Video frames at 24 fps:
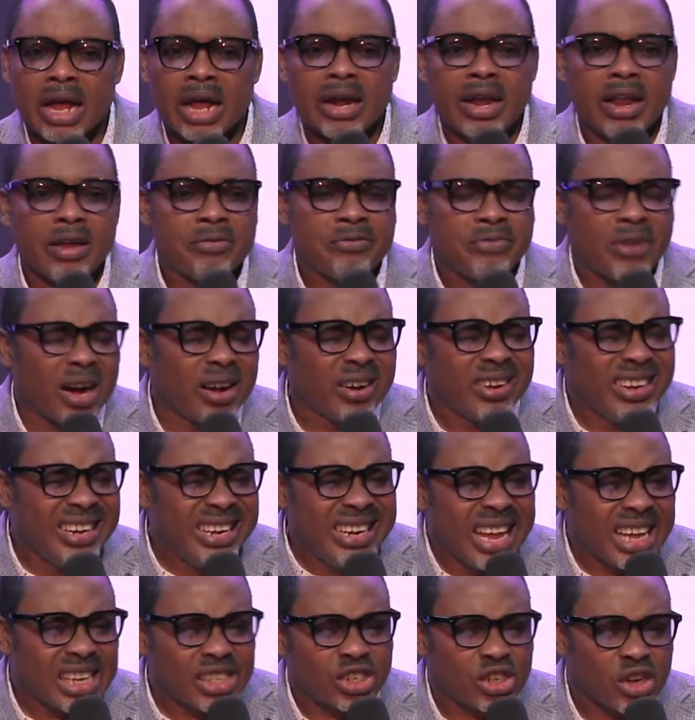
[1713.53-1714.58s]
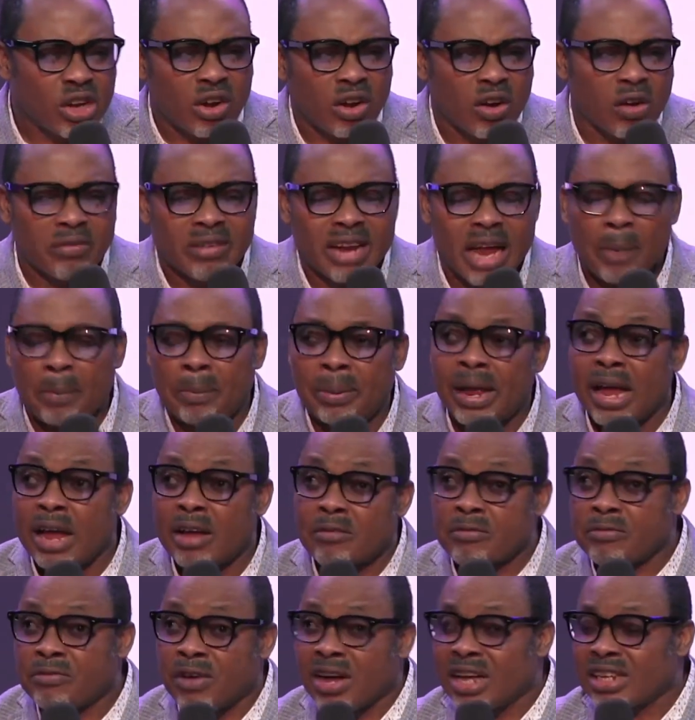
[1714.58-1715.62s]
The foundation of that prayer and
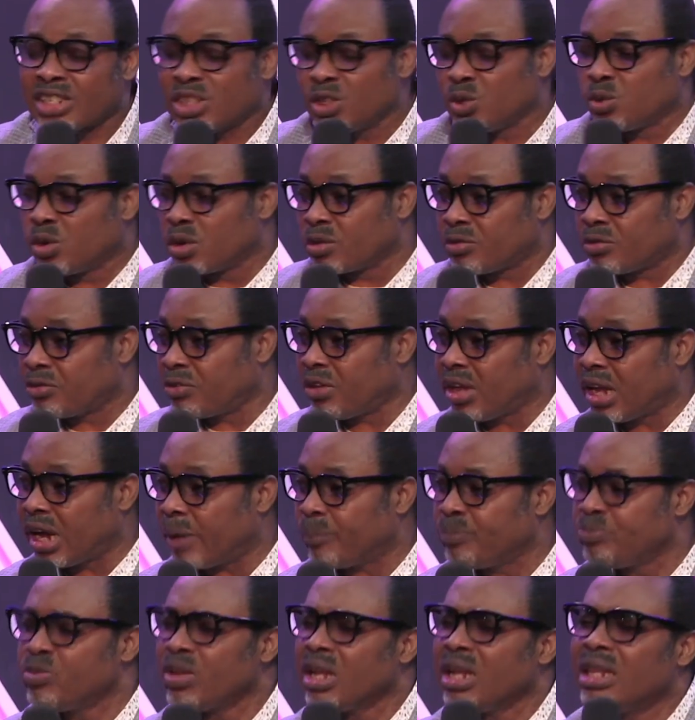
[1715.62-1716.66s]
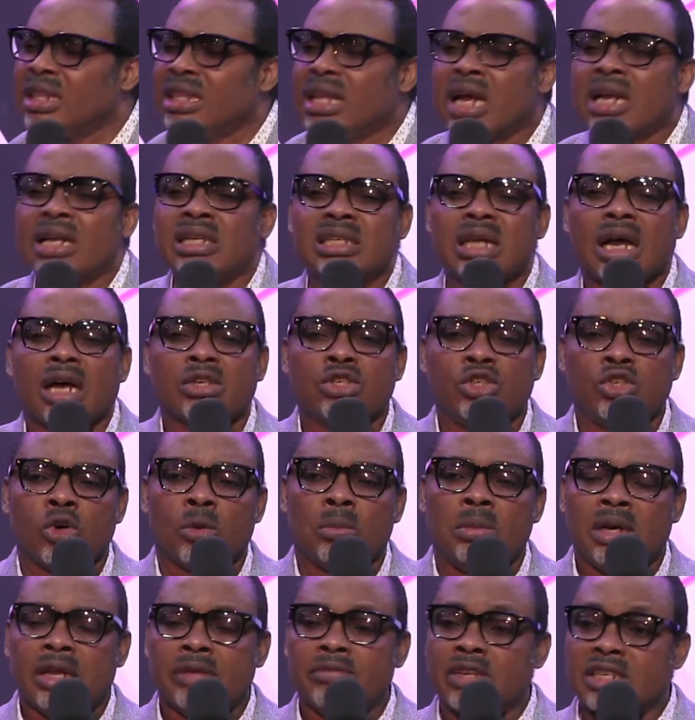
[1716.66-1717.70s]
fasting was fear. That is how Job
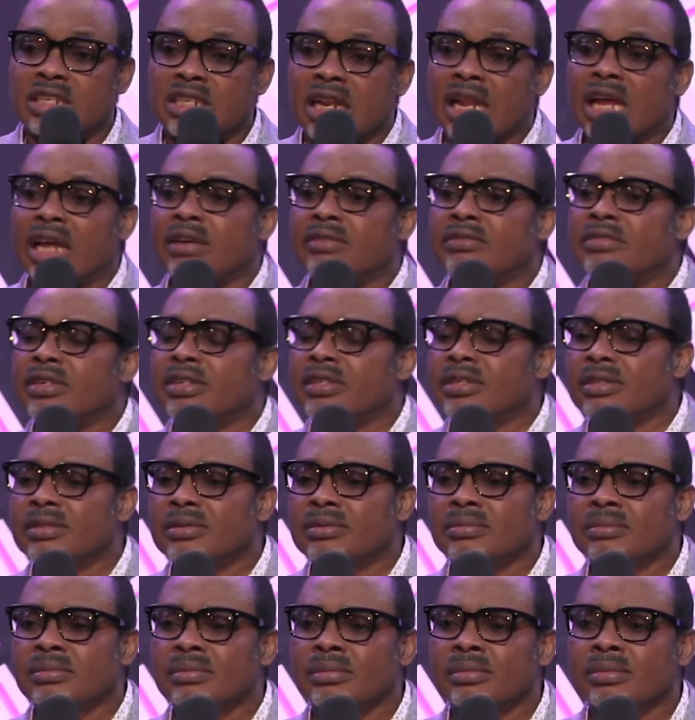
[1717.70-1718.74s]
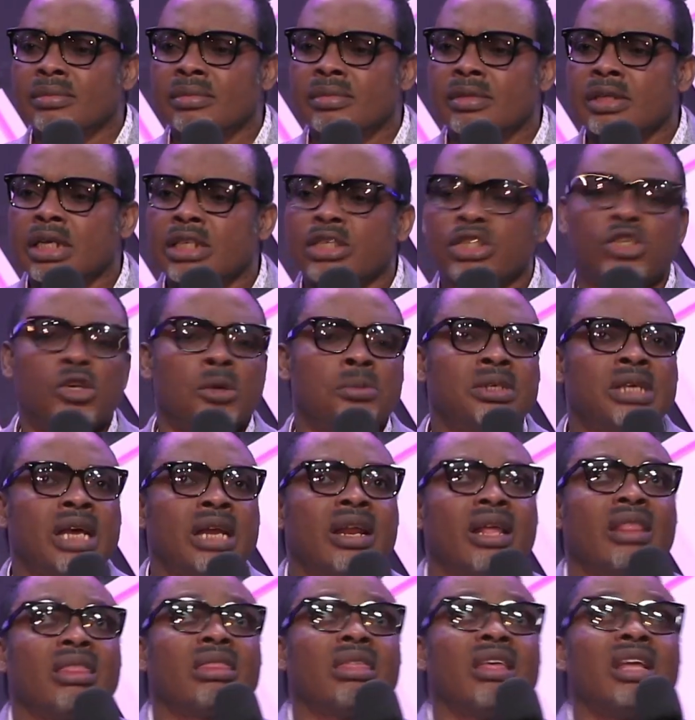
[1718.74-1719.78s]
lived his life. Job said,
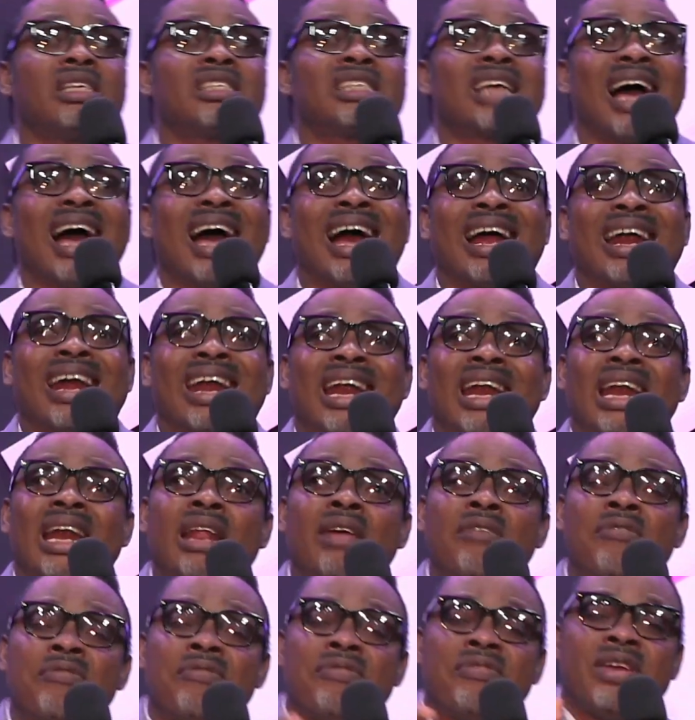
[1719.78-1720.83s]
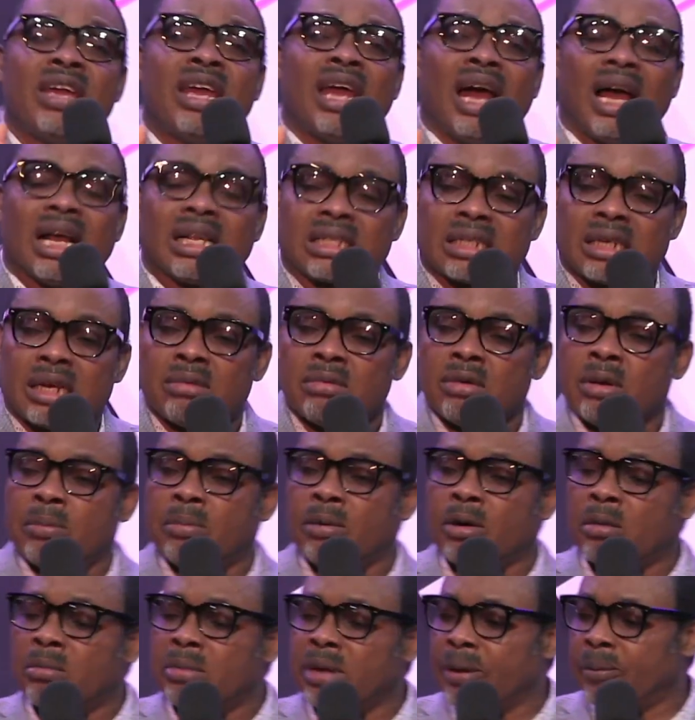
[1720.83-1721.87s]
The things I greatly fear has come
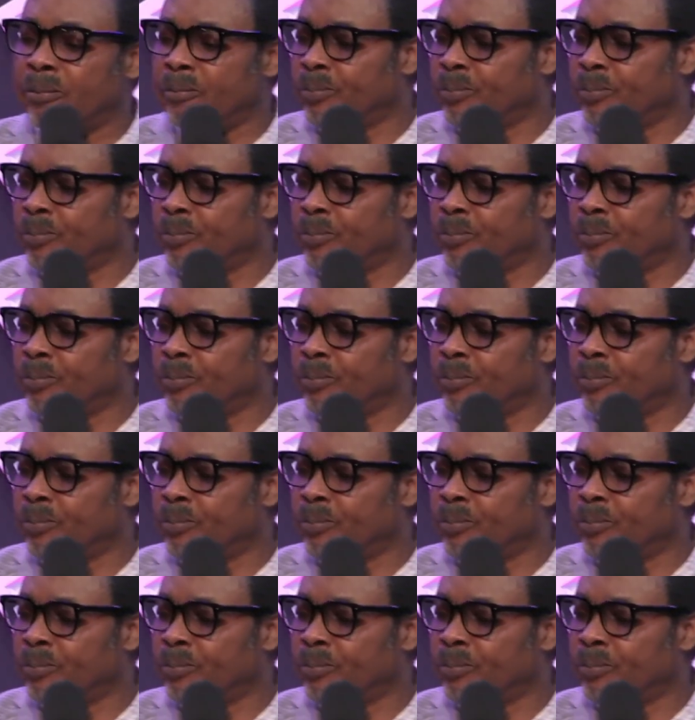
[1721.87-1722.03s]
upon me.